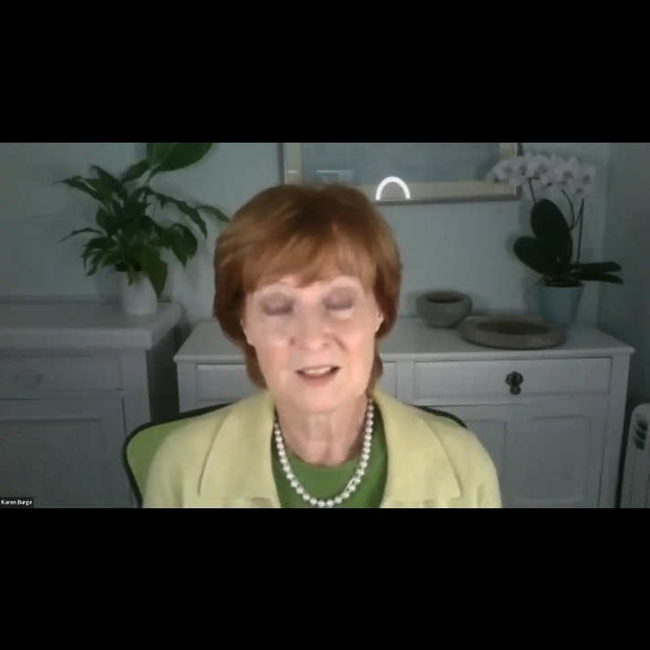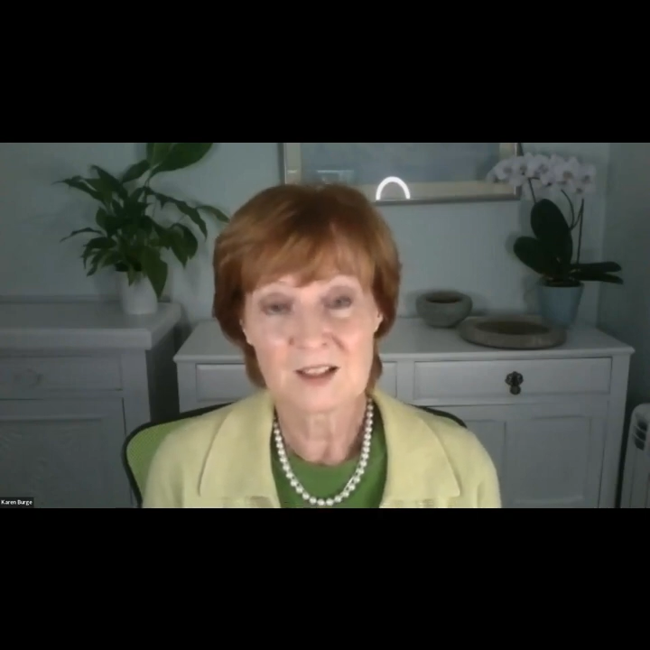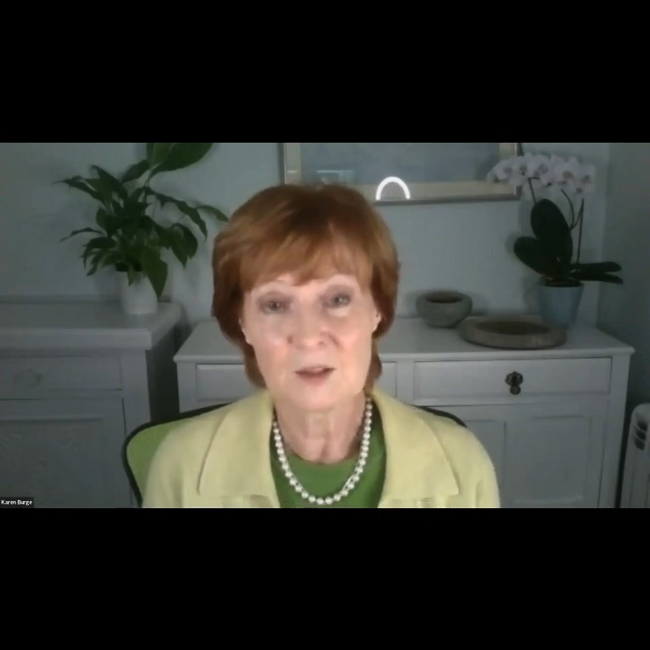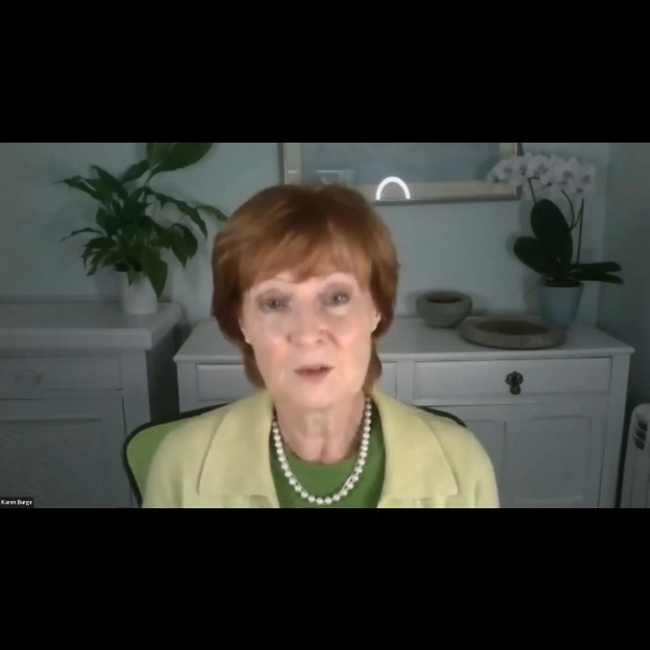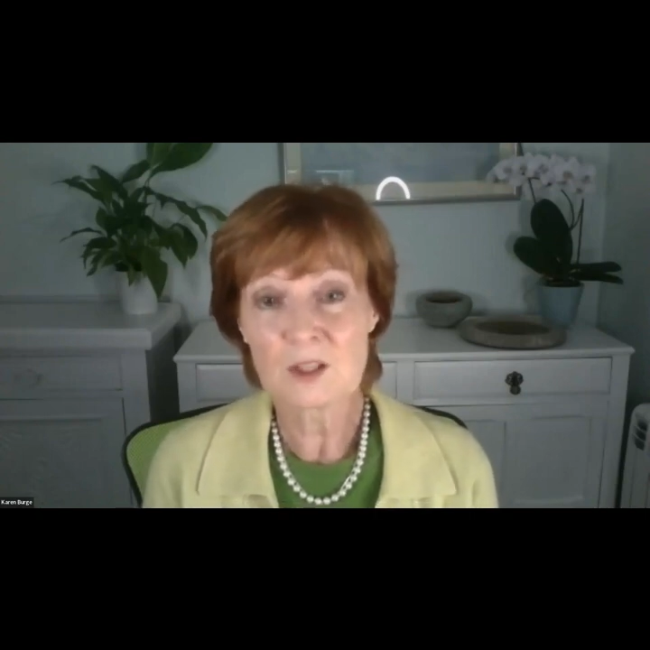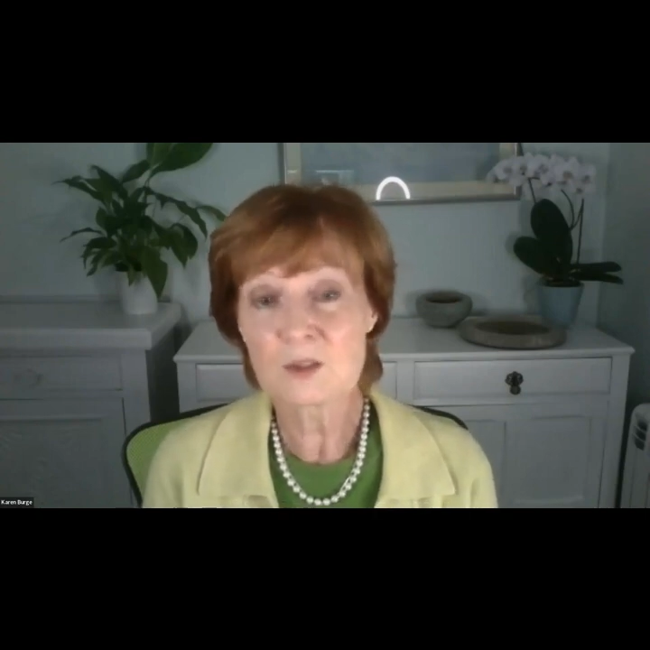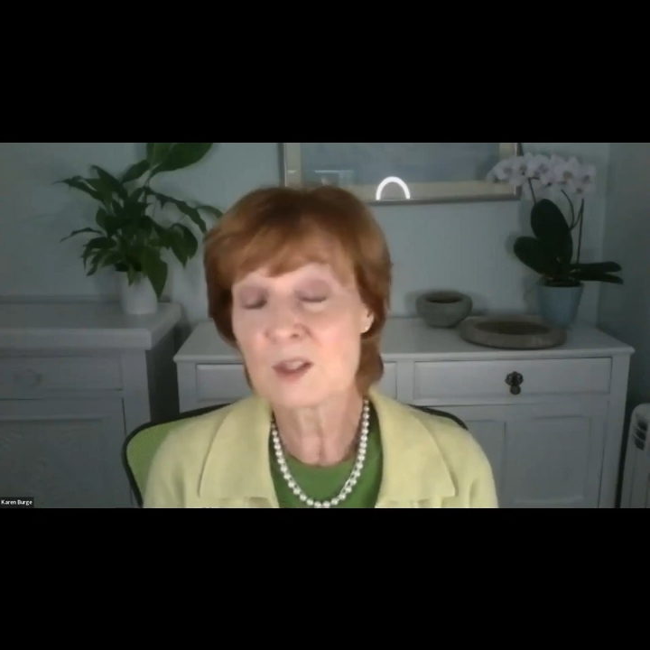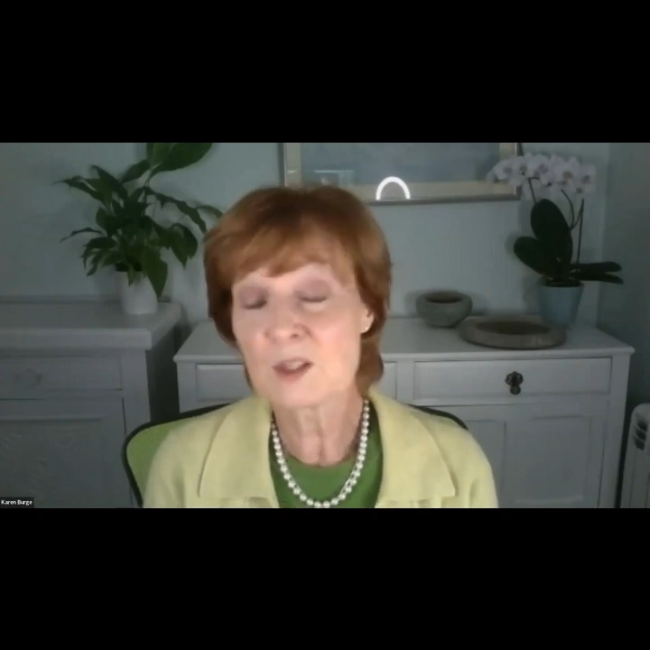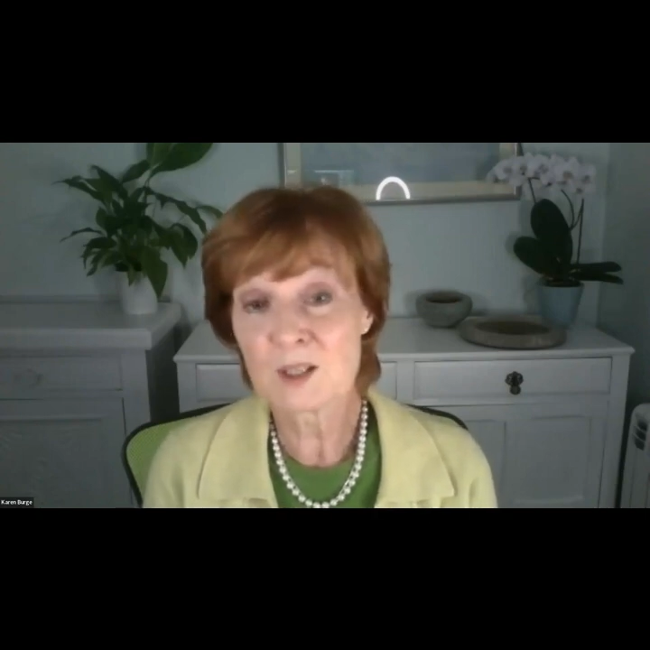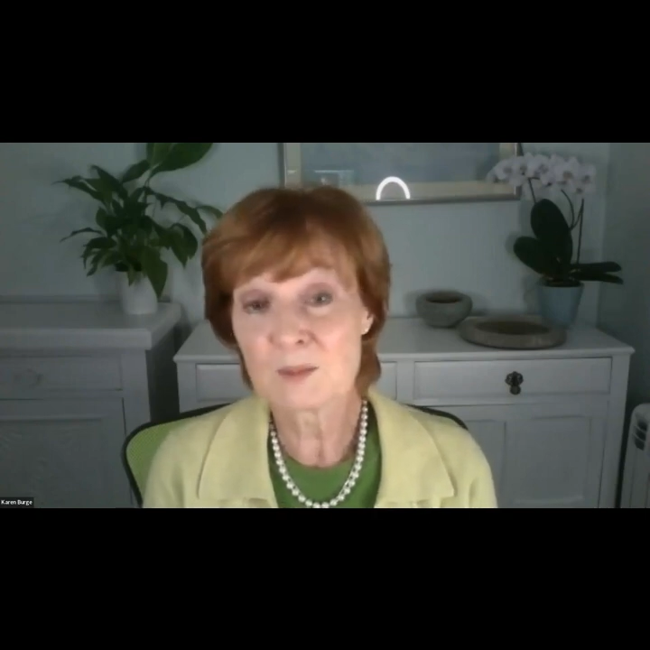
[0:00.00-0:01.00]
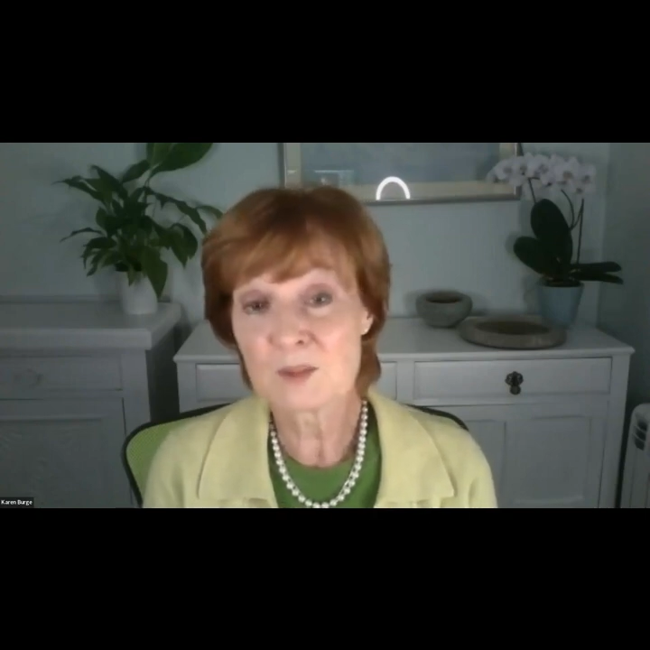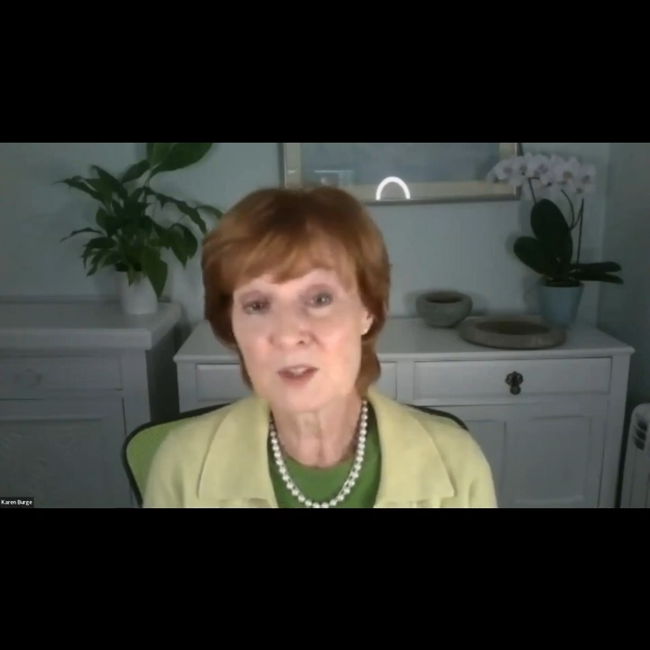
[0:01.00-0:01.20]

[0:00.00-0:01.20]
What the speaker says: You can go to the department